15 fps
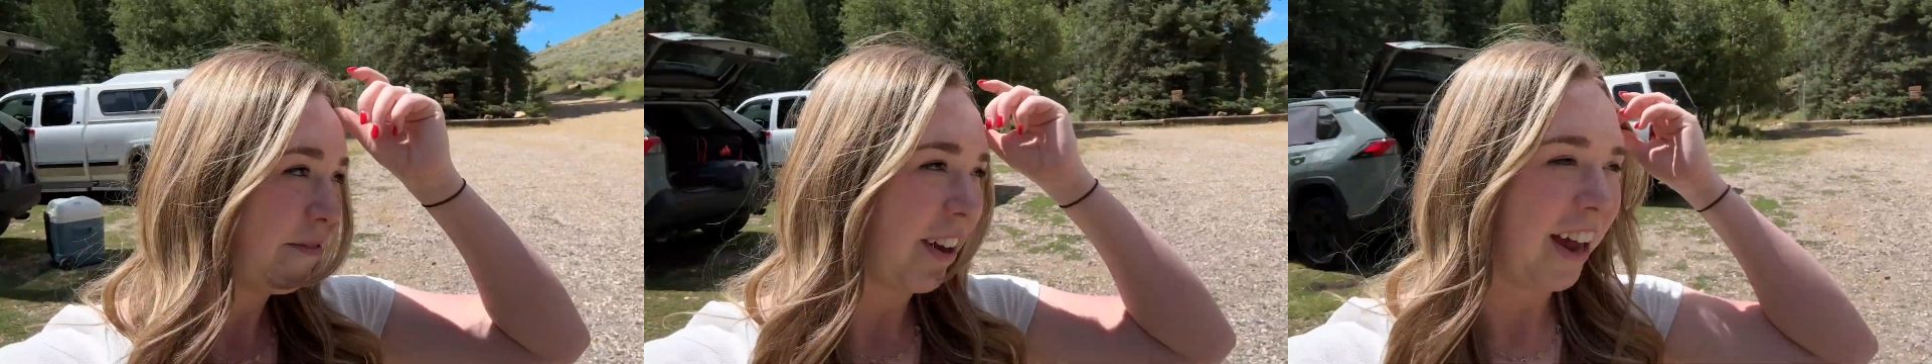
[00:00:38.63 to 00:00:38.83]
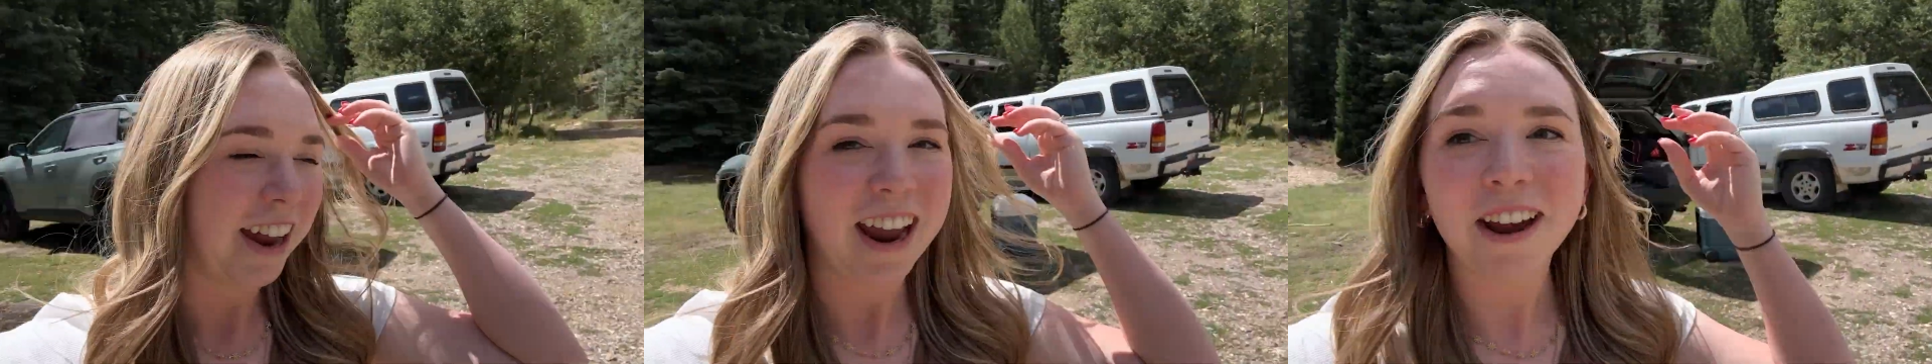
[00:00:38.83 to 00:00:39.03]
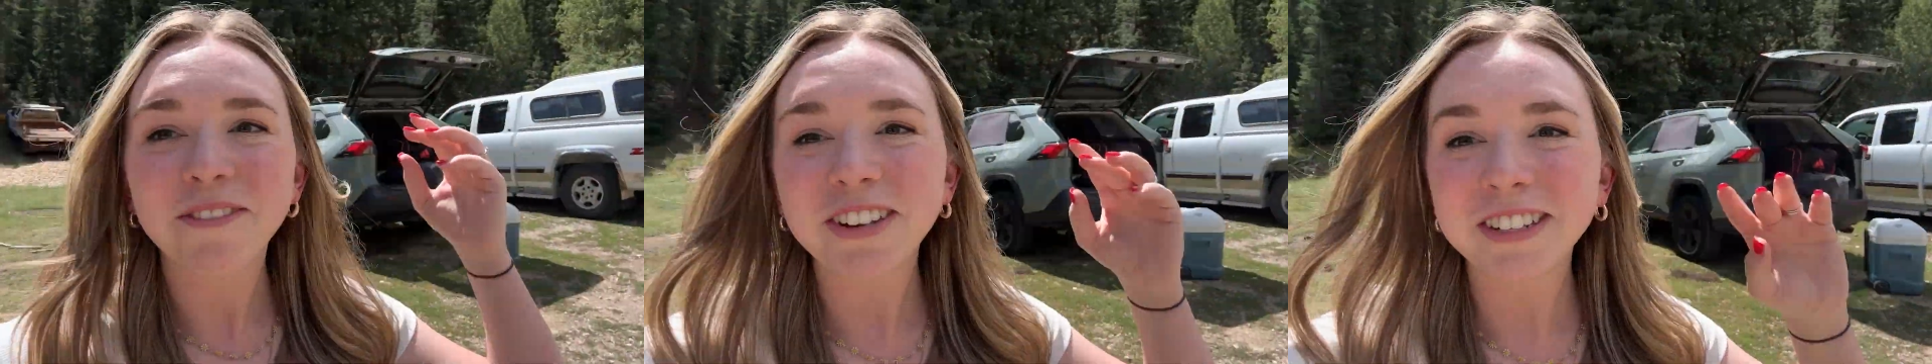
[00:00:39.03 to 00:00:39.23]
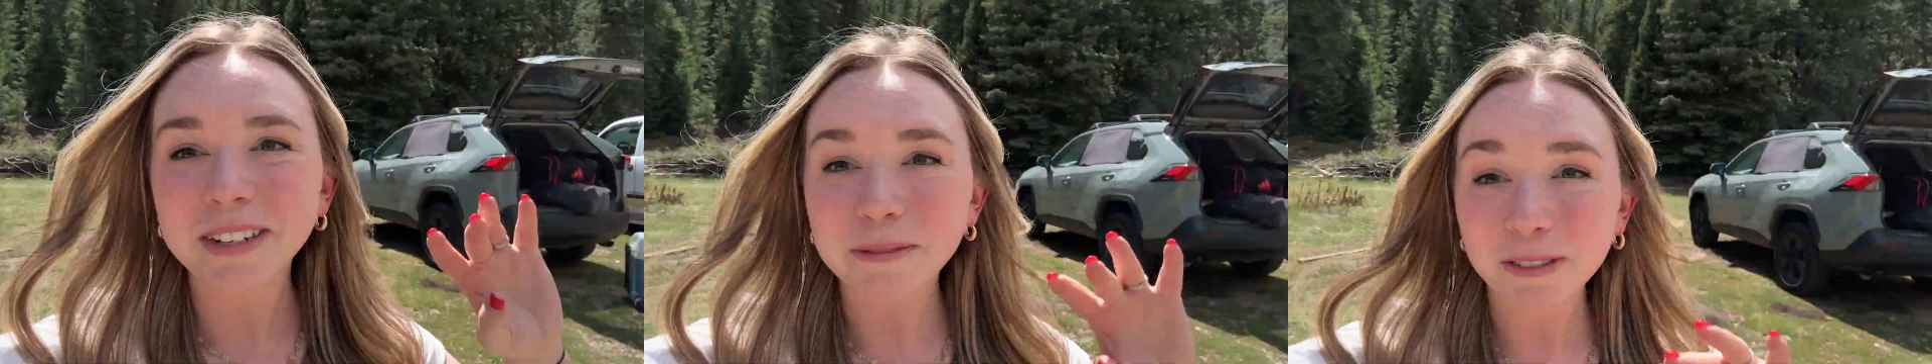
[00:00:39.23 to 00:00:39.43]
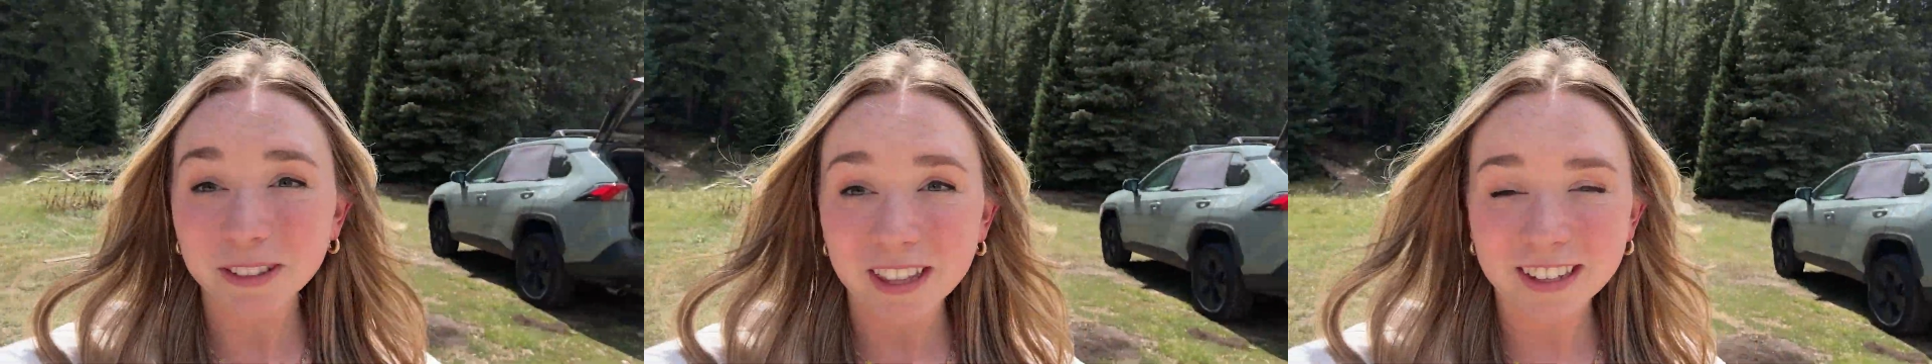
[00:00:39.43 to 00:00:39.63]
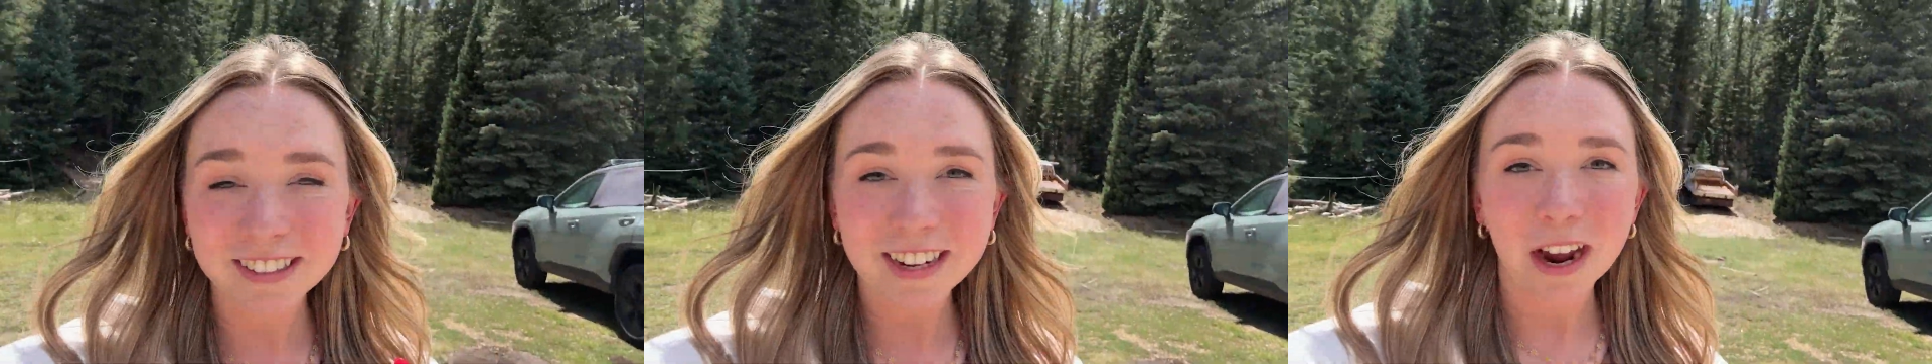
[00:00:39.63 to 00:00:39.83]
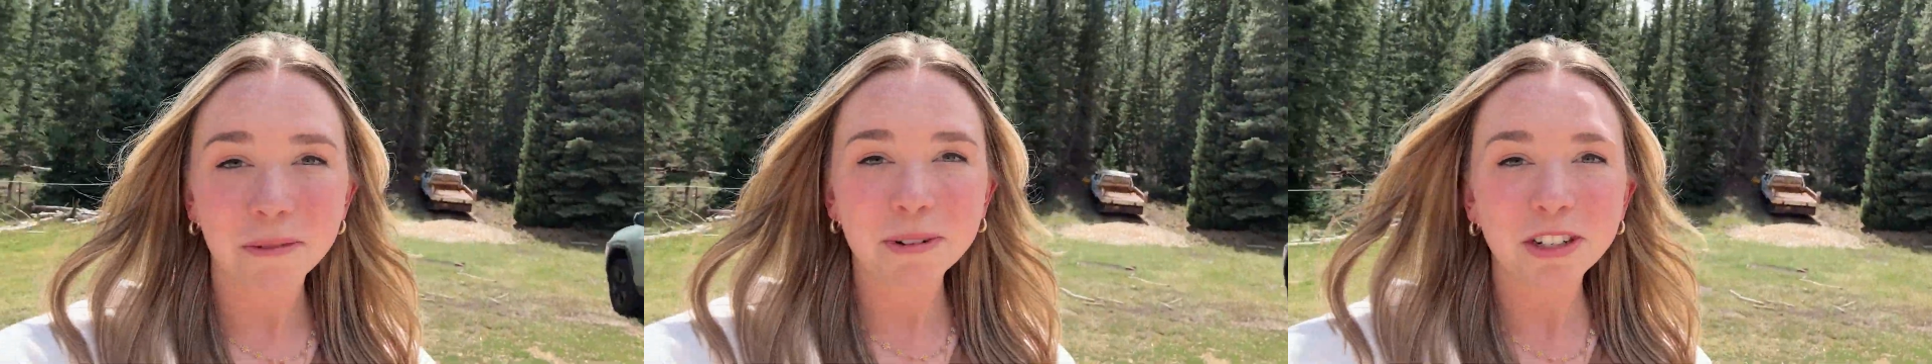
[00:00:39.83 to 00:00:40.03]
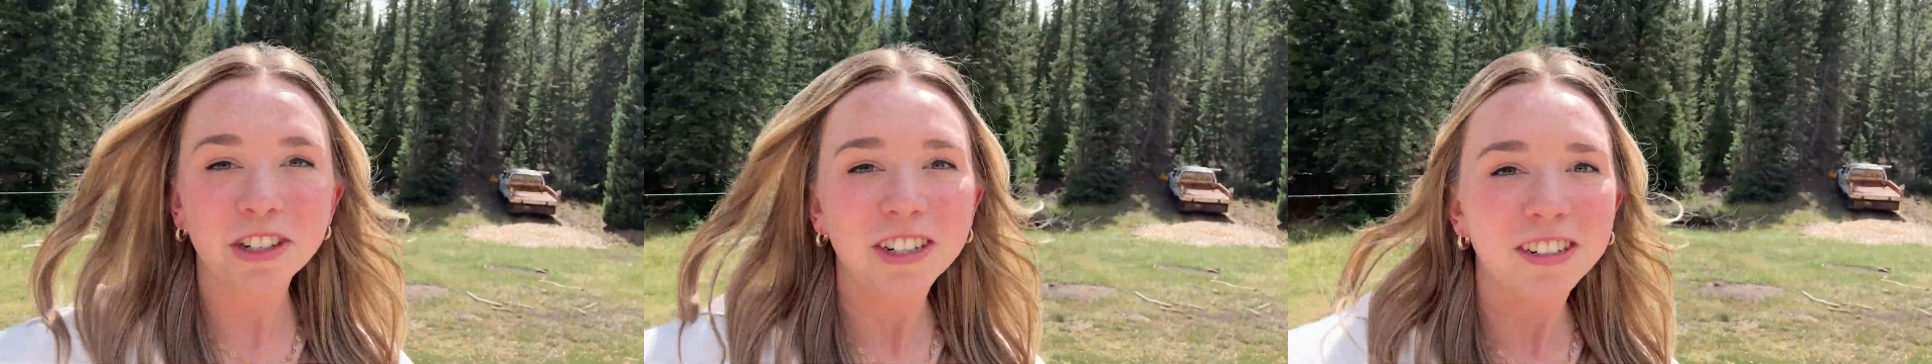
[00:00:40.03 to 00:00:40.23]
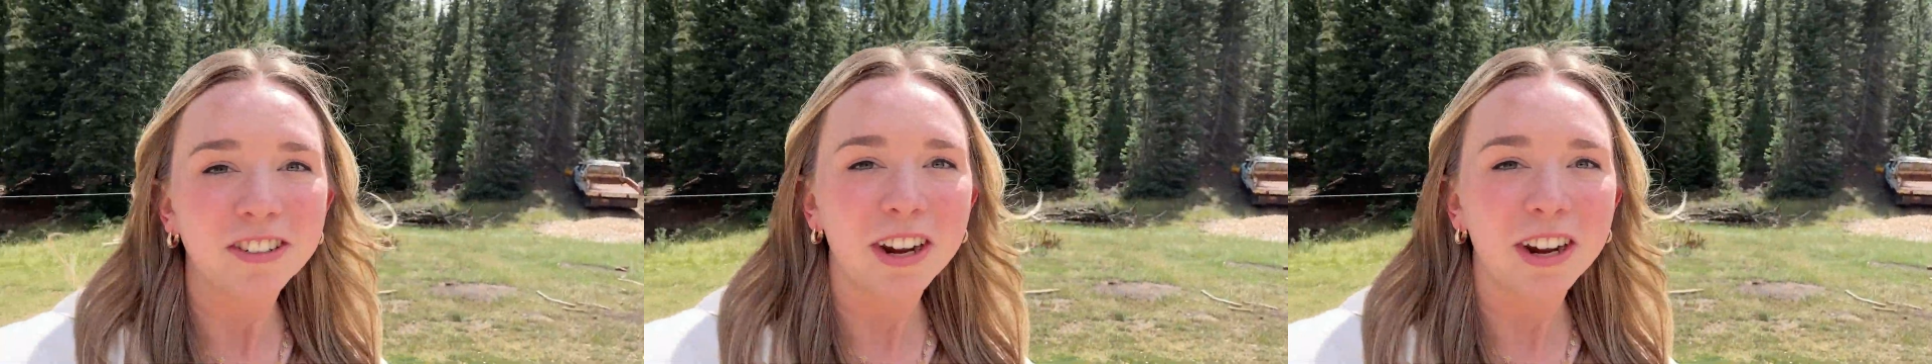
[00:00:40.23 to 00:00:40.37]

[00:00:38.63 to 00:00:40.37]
but Emi sleeps with a sound machine,